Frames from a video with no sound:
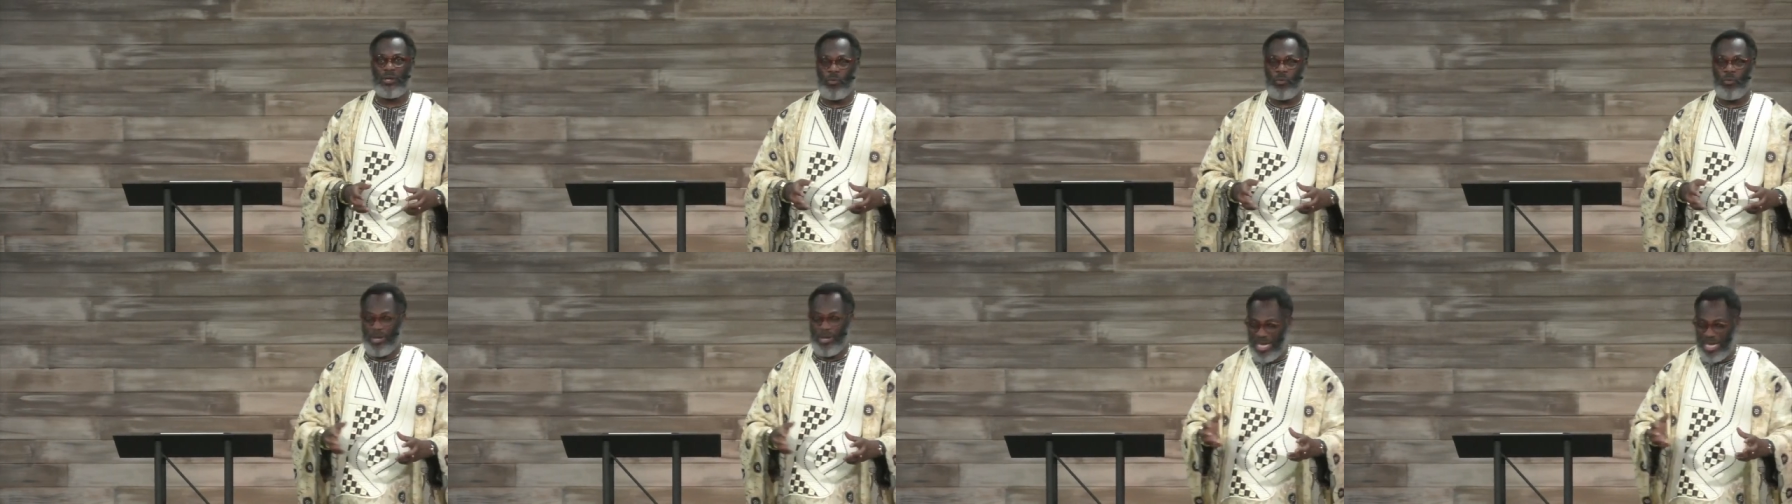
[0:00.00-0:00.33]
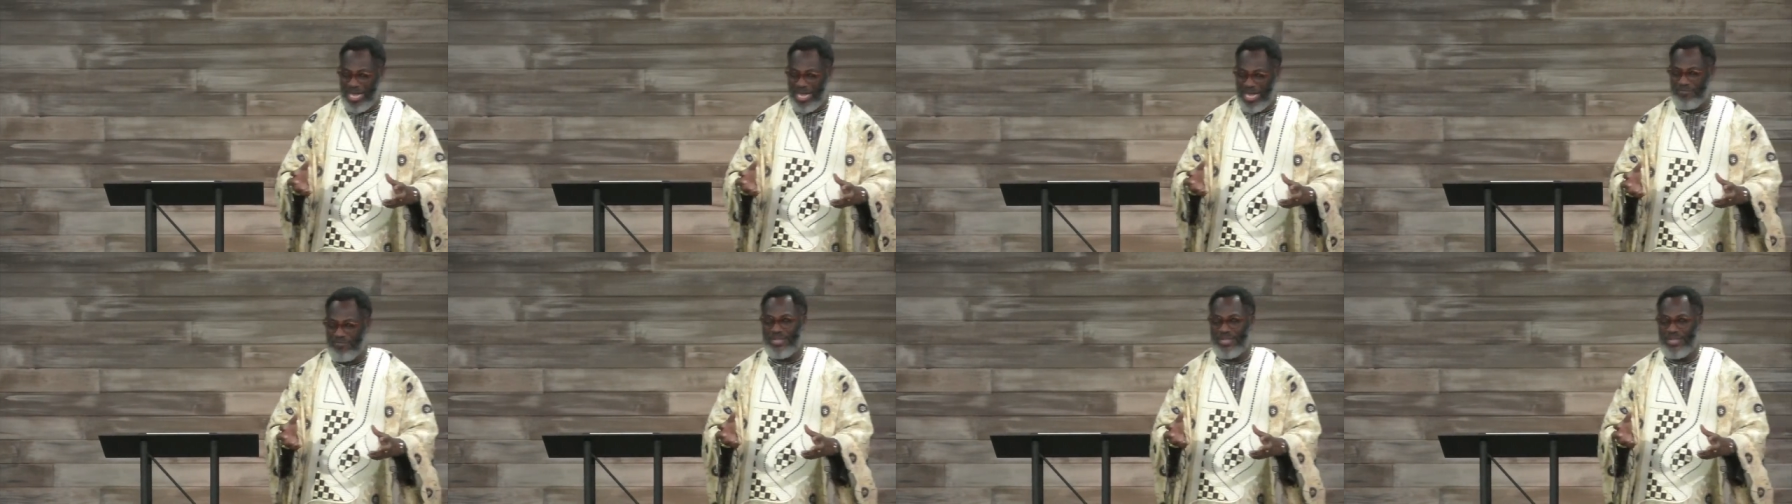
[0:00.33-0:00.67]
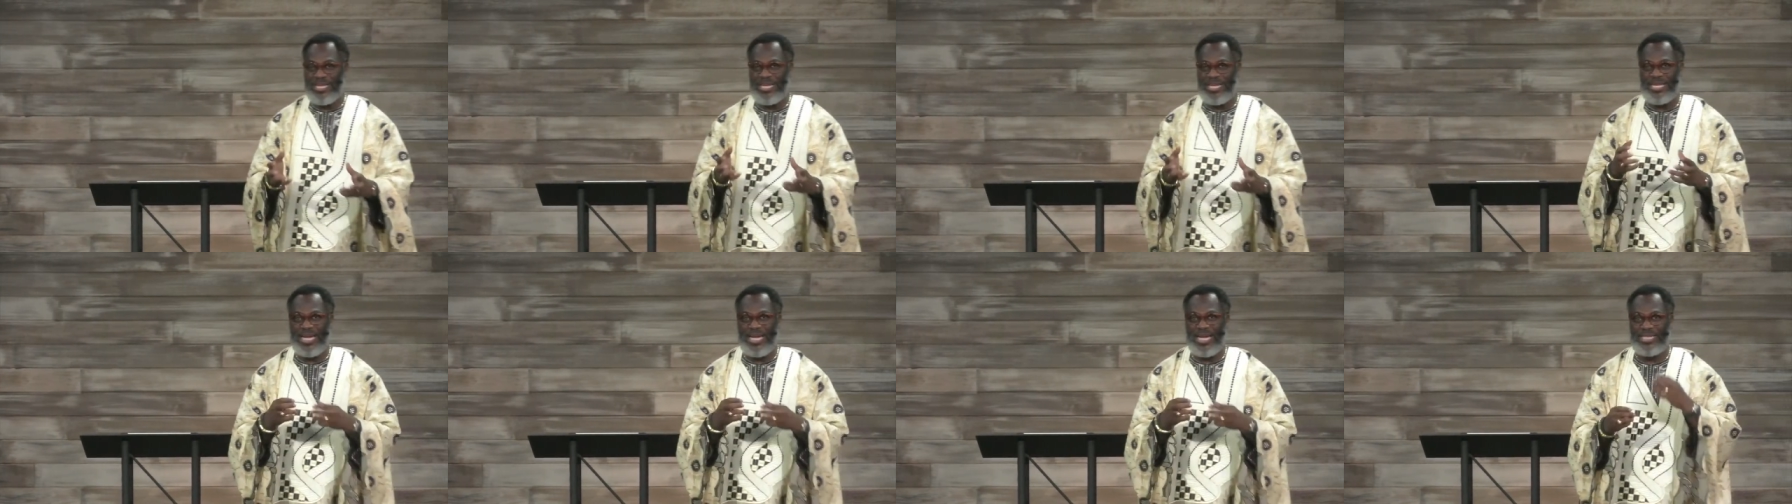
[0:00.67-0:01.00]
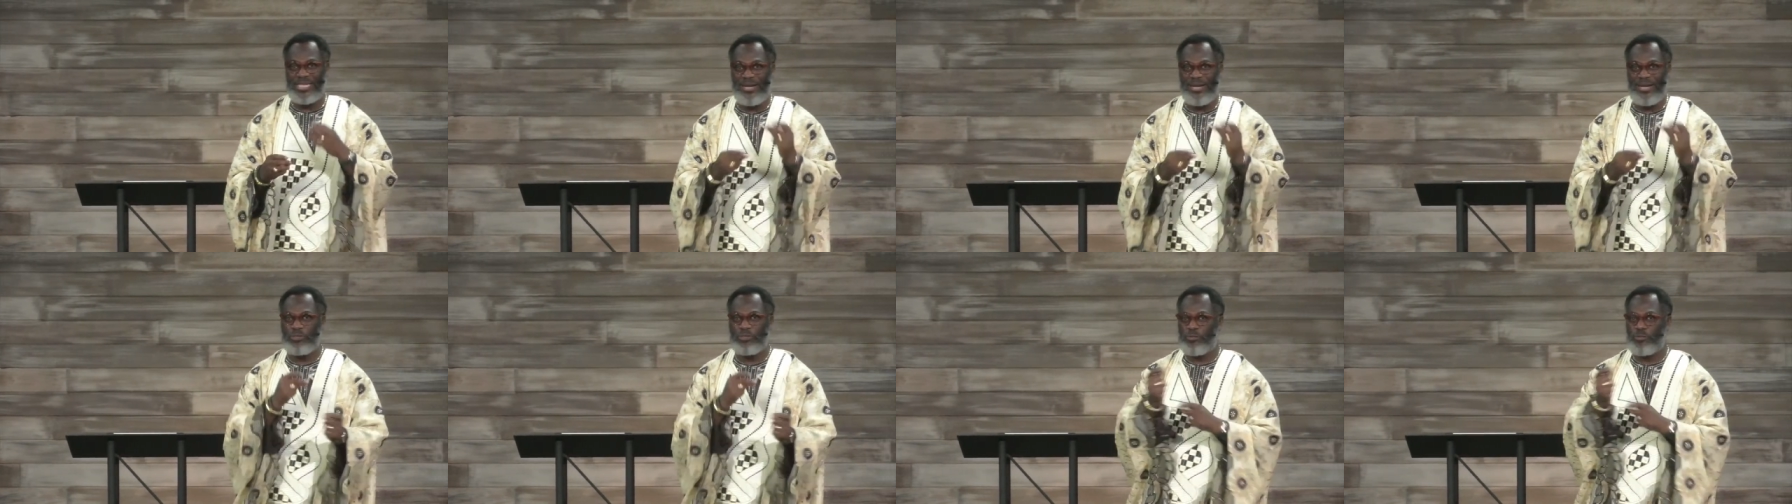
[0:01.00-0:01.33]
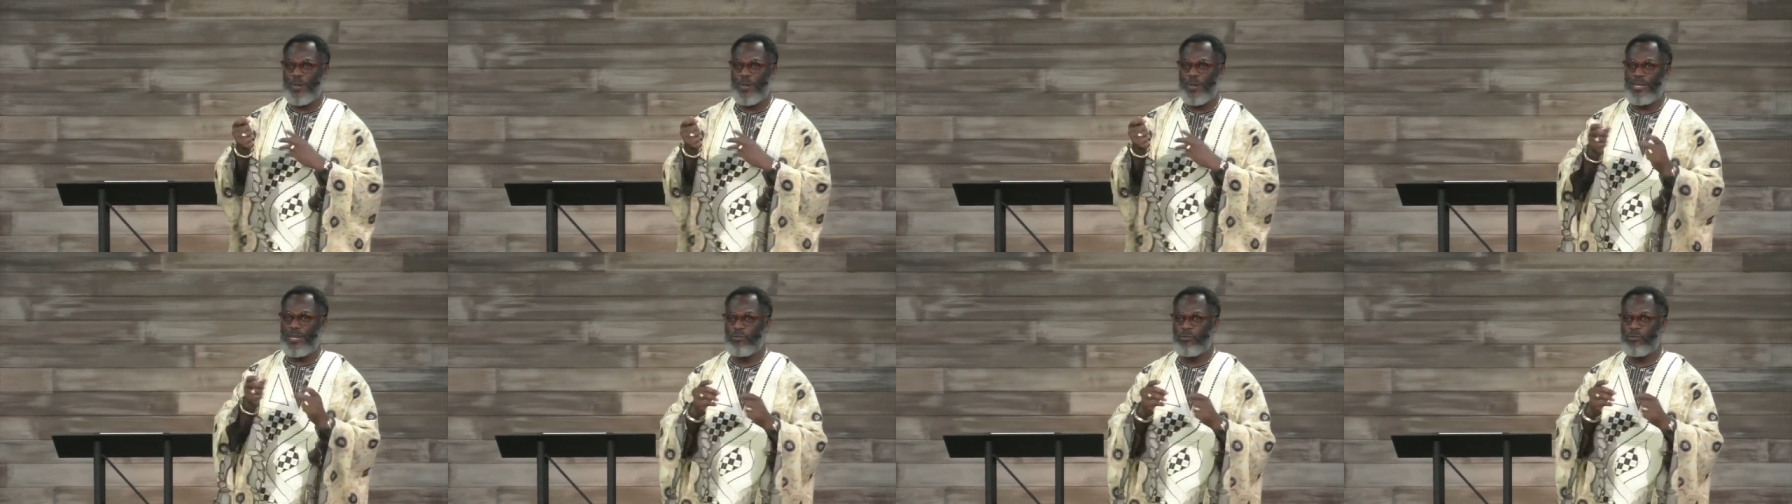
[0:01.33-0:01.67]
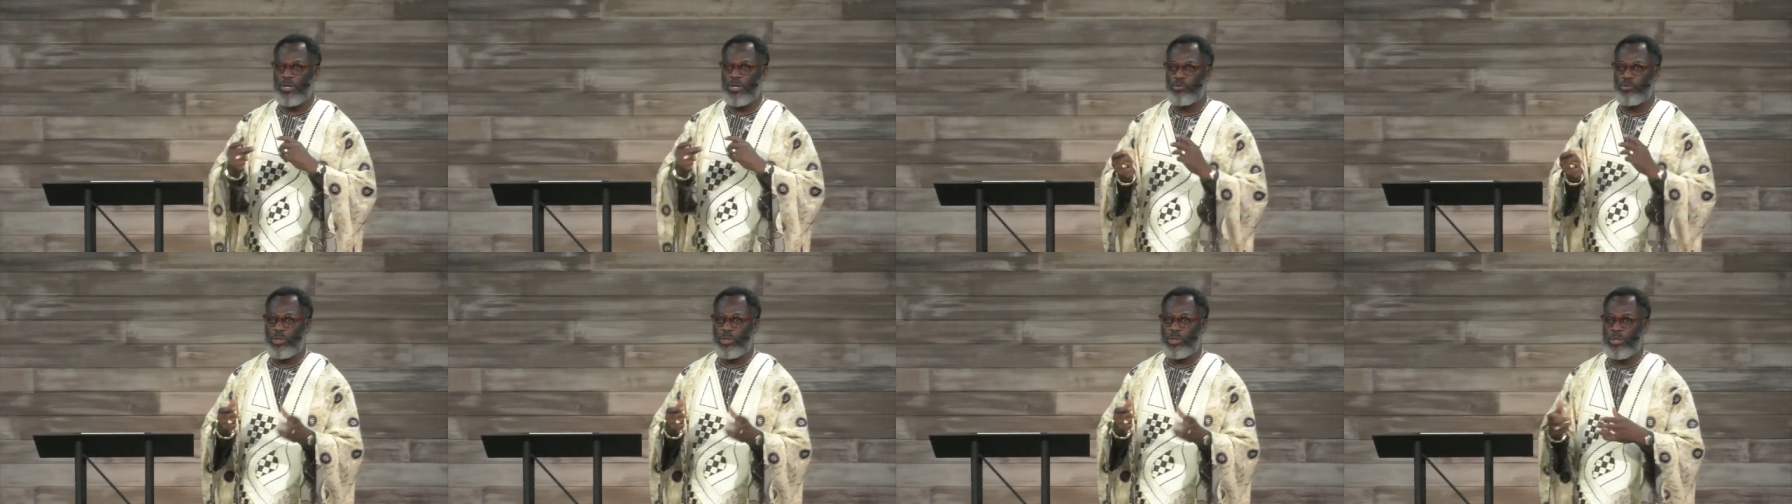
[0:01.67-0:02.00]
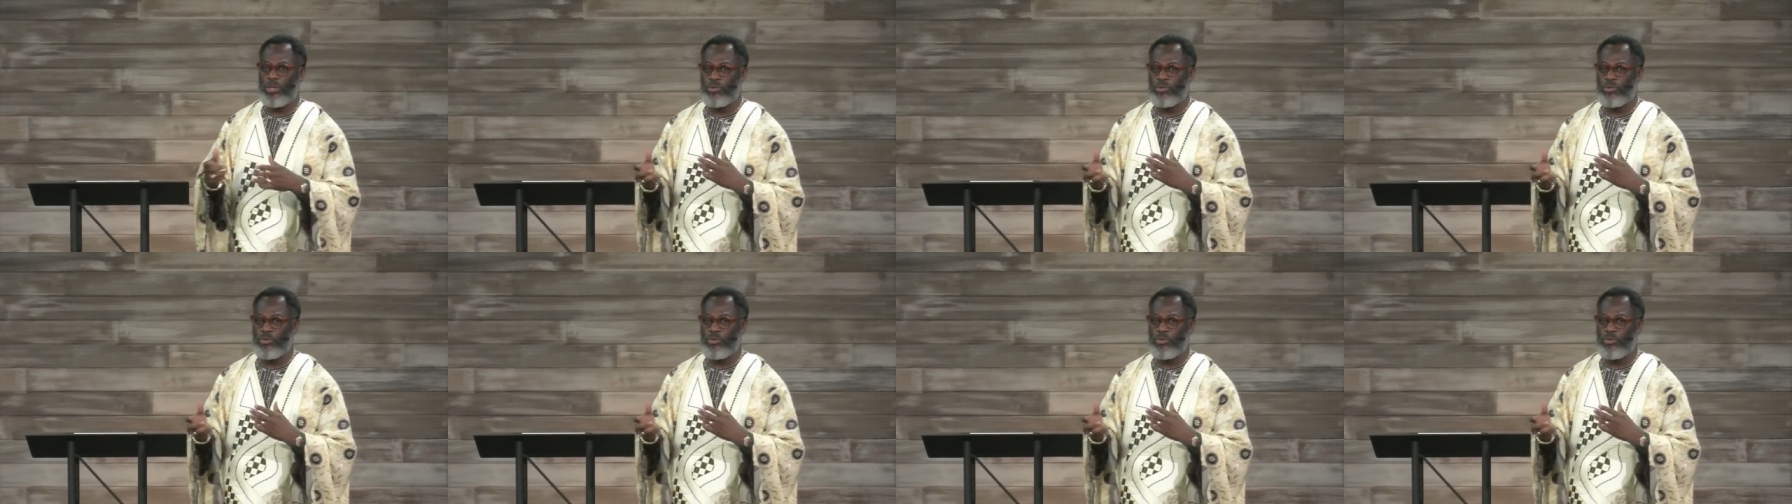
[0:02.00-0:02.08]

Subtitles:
whatever they get, they have to spend them quick.